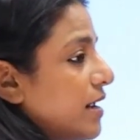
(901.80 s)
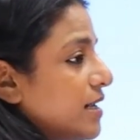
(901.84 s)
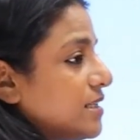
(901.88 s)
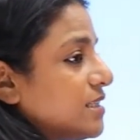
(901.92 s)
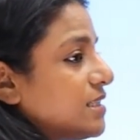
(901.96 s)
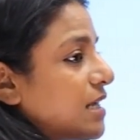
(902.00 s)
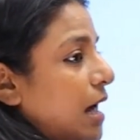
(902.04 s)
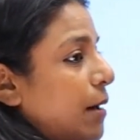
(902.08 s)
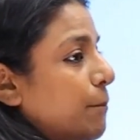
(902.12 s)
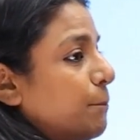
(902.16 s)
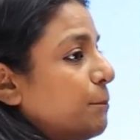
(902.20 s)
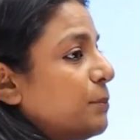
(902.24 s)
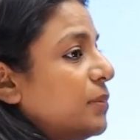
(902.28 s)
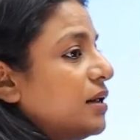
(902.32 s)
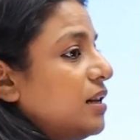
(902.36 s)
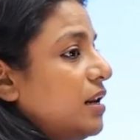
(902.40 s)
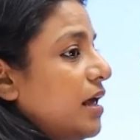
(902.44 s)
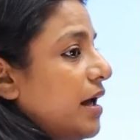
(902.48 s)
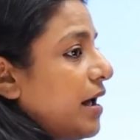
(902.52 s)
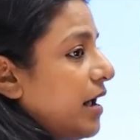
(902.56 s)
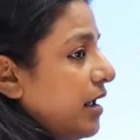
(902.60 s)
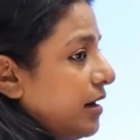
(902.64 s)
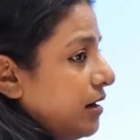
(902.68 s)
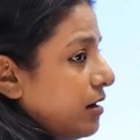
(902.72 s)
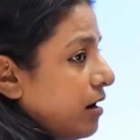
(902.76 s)
example,
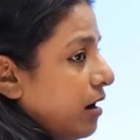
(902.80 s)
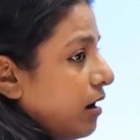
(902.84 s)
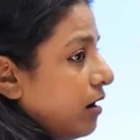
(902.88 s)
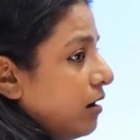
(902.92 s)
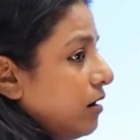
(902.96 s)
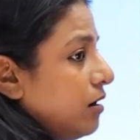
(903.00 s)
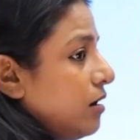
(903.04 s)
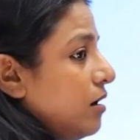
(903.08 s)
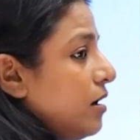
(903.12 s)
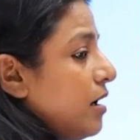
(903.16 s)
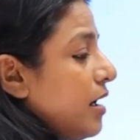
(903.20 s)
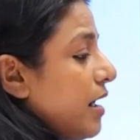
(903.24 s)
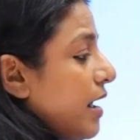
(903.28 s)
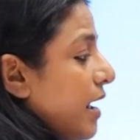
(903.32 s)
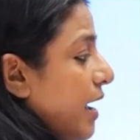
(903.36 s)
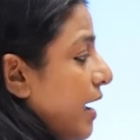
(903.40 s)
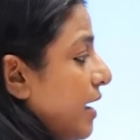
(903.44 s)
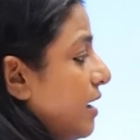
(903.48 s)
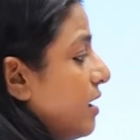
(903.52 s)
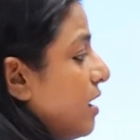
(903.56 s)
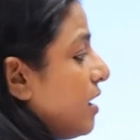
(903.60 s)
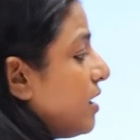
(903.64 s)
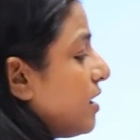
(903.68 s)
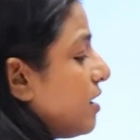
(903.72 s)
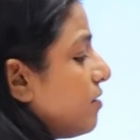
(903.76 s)
henna.
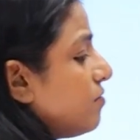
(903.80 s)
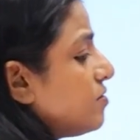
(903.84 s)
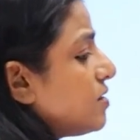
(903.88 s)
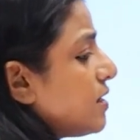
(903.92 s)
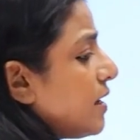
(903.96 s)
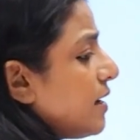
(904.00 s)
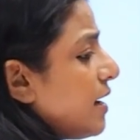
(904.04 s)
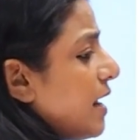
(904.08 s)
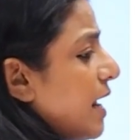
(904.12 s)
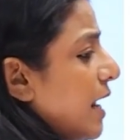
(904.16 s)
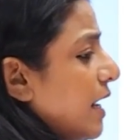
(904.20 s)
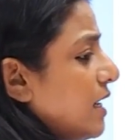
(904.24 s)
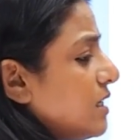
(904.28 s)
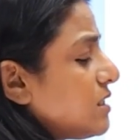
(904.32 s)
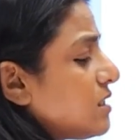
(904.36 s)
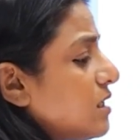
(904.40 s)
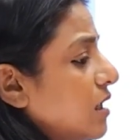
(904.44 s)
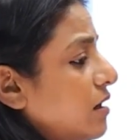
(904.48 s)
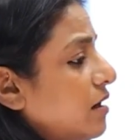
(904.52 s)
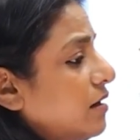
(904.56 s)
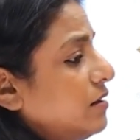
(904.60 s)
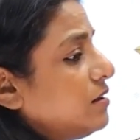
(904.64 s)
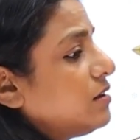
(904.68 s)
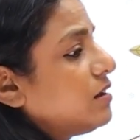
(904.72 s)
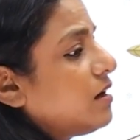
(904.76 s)
Henna gives an
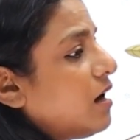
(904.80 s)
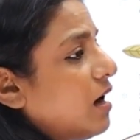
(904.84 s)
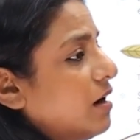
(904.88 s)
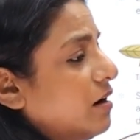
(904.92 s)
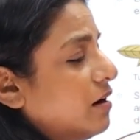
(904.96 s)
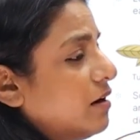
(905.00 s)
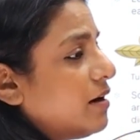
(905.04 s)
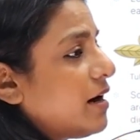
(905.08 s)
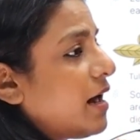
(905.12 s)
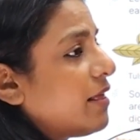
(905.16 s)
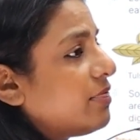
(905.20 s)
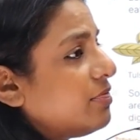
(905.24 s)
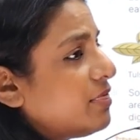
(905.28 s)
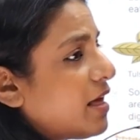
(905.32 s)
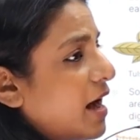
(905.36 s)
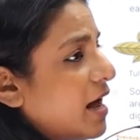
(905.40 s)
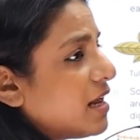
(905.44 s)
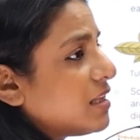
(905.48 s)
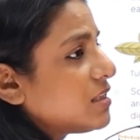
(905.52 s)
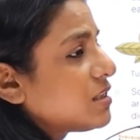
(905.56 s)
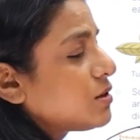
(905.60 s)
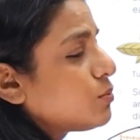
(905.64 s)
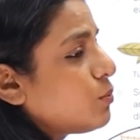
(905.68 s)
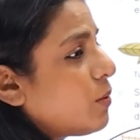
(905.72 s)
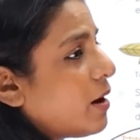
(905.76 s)
excellent color, and
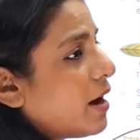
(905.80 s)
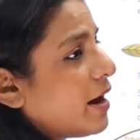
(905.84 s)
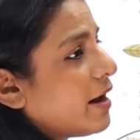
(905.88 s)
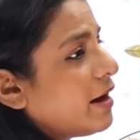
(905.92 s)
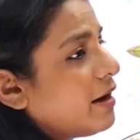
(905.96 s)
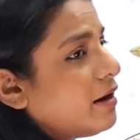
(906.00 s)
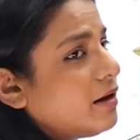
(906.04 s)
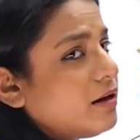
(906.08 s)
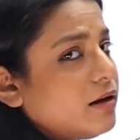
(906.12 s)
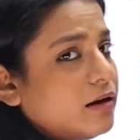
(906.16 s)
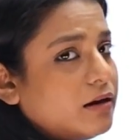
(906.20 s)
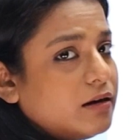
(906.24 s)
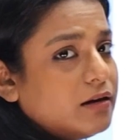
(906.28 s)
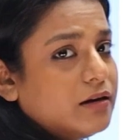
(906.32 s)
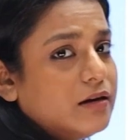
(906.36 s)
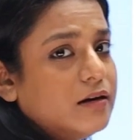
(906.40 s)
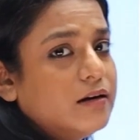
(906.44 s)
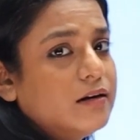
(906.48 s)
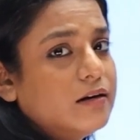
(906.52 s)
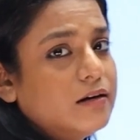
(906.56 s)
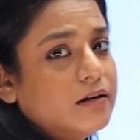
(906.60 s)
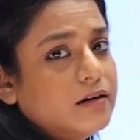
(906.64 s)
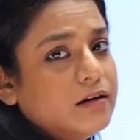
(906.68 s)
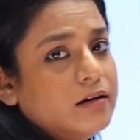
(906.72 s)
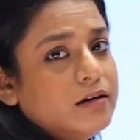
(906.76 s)
that's why
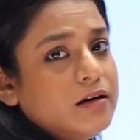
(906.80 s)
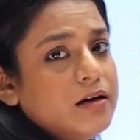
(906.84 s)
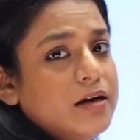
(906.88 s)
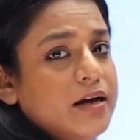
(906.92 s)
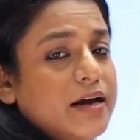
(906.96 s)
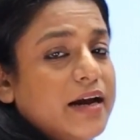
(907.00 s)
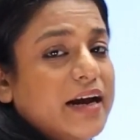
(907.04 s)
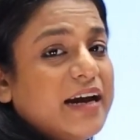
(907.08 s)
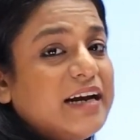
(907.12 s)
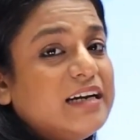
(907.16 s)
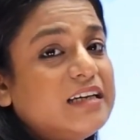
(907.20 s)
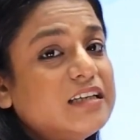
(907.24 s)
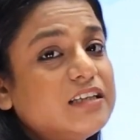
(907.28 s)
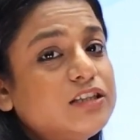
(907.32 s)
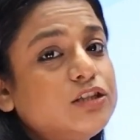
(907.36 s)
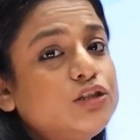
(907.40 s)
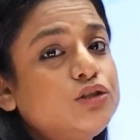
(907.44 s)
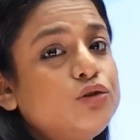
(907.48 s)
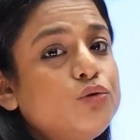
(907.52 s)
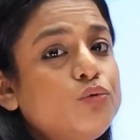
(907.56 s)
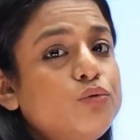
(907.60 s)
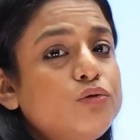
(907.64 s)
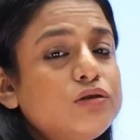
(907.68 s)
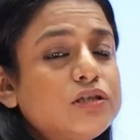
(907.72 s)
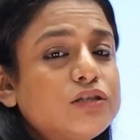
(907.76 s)
it is
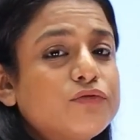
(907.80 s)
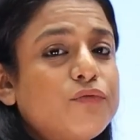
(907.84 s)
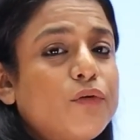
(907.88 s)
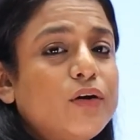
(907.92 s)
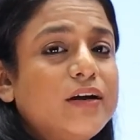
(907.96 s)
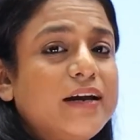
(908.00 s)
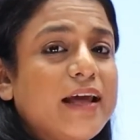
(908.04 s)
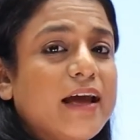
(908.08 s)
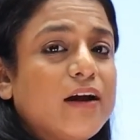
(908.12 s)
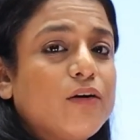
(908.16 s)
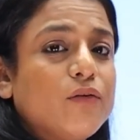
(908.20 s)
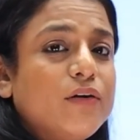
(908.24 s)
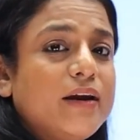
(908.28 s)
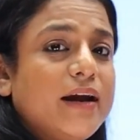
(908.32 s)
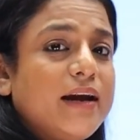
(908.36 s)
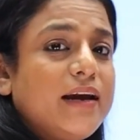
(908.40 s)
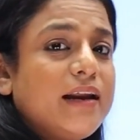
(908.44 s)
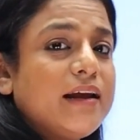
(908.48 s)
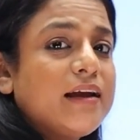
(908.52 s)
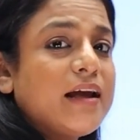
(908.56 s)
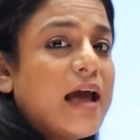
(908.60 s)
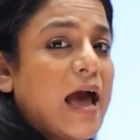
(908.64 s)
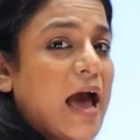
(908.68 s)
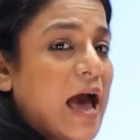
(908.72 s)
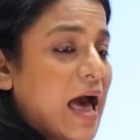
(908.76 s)
used for
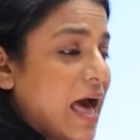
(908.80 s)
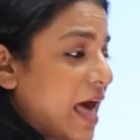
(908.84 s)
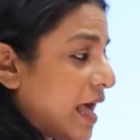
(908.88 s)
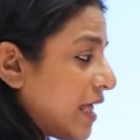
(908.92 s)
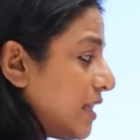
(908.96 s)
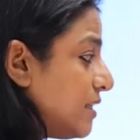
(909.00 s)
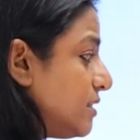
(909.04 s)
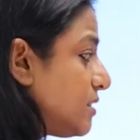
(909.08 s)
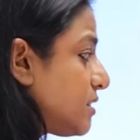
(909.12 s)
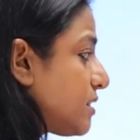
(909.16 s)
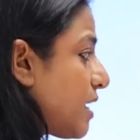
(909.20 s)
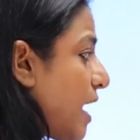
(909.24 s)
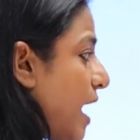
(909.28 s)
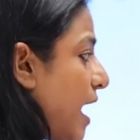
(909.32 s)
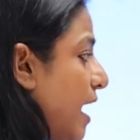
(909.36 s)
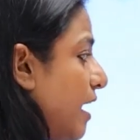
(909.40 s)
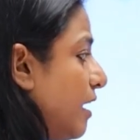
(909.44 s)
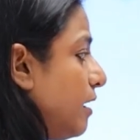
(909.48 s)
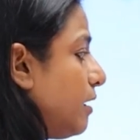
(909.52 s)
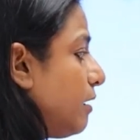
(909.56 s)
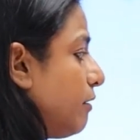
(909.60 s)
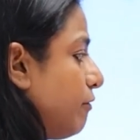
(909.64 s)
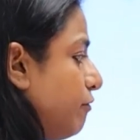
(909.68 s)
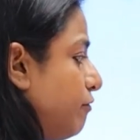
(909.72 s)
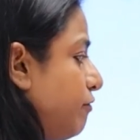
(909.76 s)
decorating hands
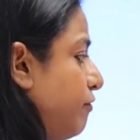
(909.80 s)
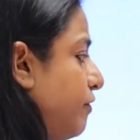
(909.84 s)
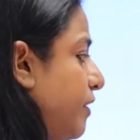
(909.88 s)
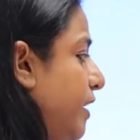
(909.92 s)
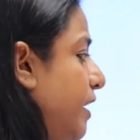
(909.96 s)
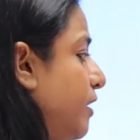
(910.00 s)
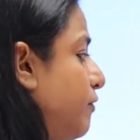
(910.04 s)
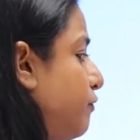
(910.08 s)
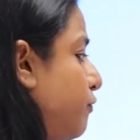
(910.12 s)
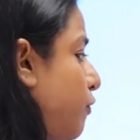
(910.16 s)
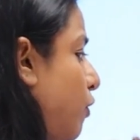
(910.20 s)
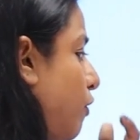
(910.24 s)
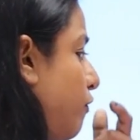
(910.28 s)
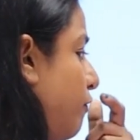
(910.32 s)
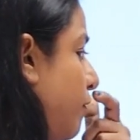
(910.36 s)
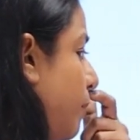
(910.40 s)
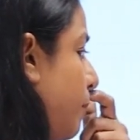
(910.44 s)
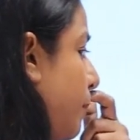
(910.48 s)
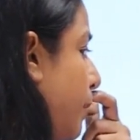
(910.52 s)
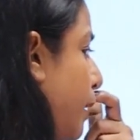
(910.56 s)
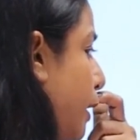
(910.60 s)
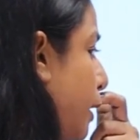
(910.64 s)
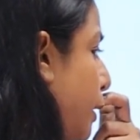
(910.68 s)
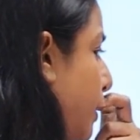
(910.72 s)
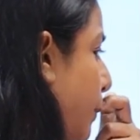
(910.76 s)
and feet for
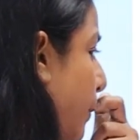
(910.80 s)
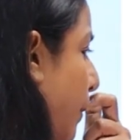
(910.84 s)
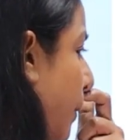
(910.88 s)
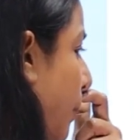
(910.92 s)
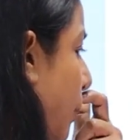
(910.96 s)
women.